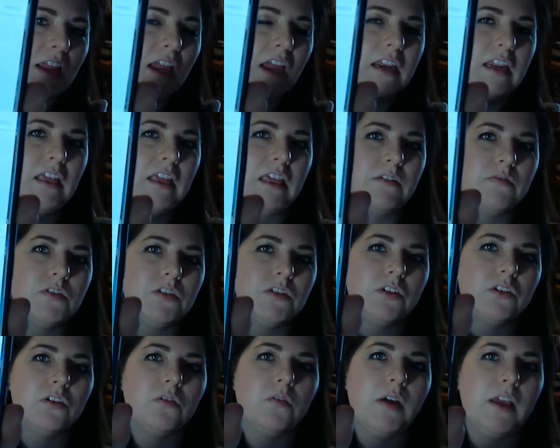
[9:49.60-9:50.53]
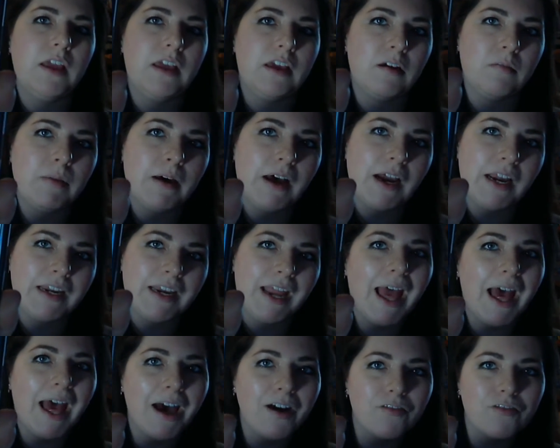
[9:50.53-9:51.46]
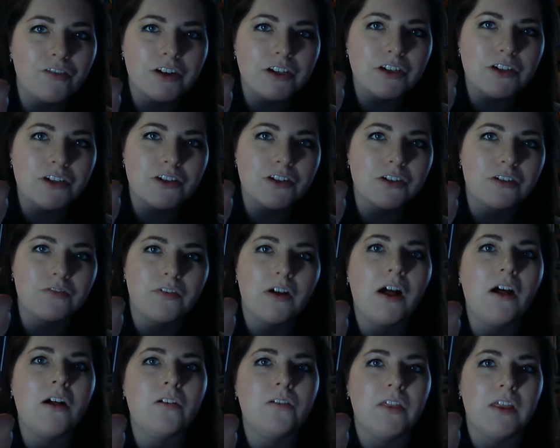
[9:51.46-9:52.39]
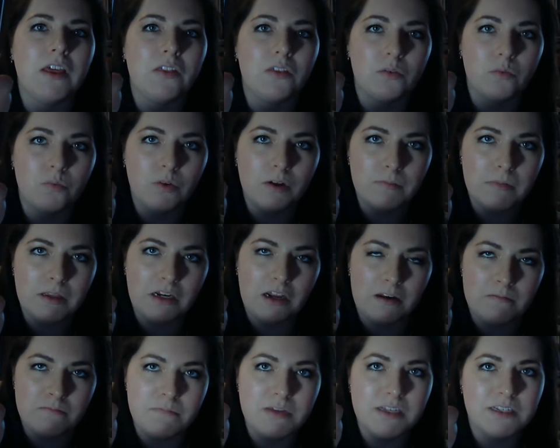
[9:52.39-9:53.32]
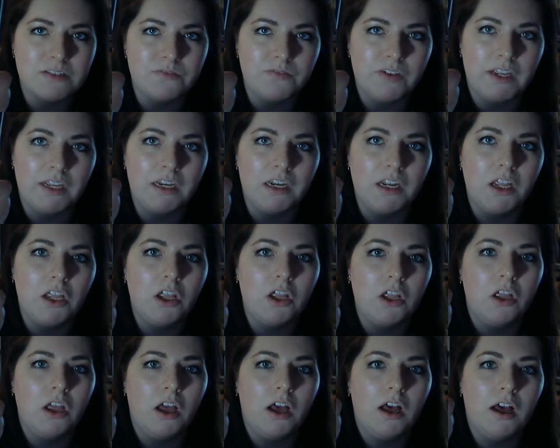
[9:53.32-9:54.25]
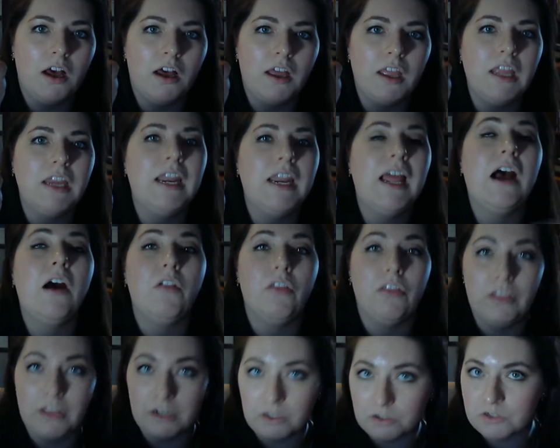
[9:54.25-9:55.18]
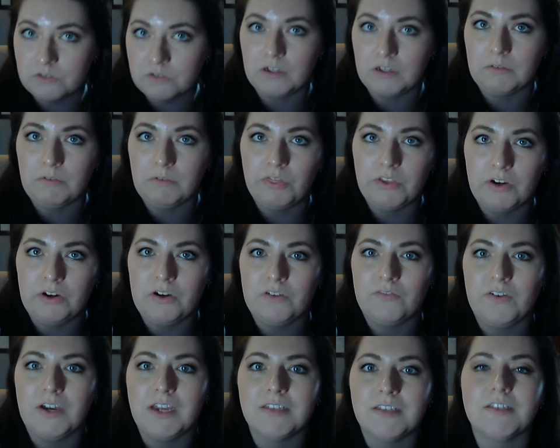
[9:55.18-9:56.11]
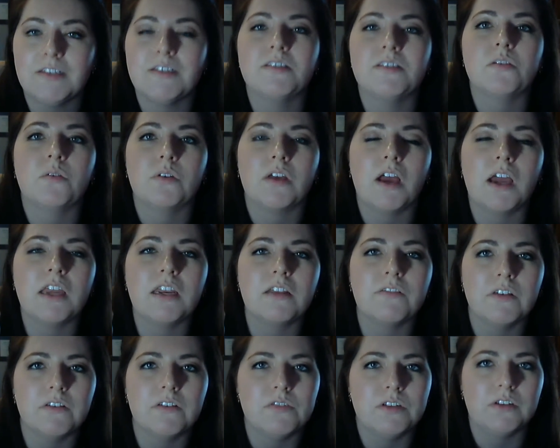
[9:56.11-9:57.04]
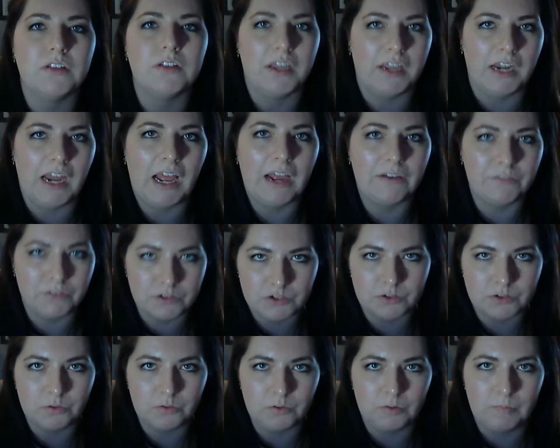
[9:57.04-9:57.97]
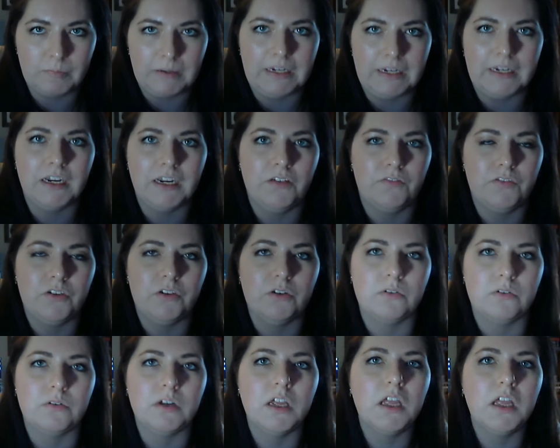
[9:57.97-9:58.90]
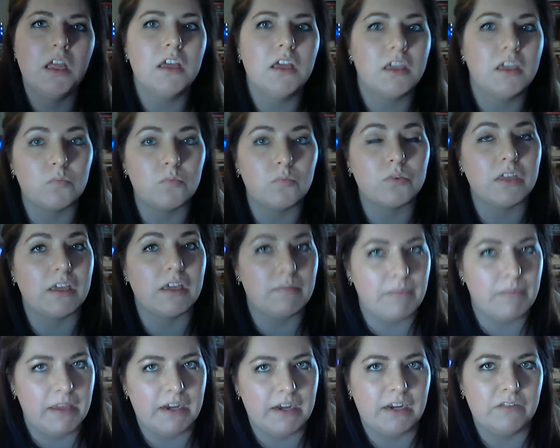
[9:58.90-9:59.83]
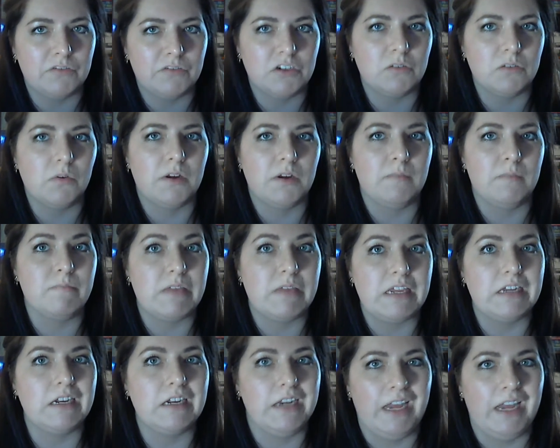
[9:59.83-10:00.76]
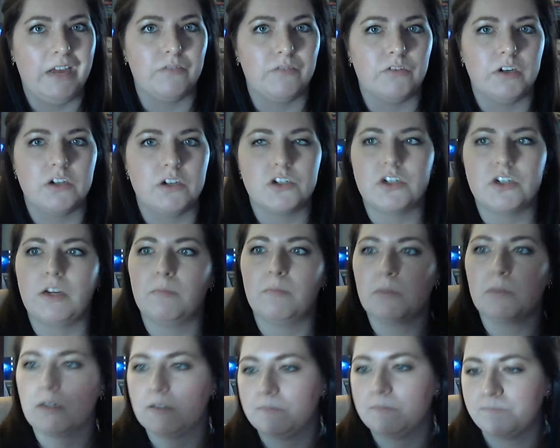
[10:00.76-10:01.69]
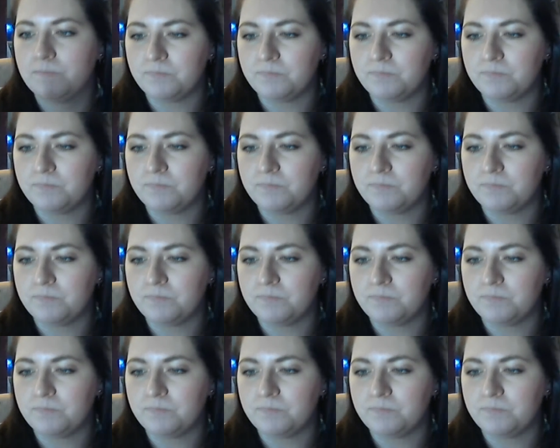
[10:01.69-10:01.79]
and it gives you a combined average of all the other women on Misfit and how they're doing with their devices. So it kind of gives you like an average goal to beat if you get really competitive and you want to beat an average number.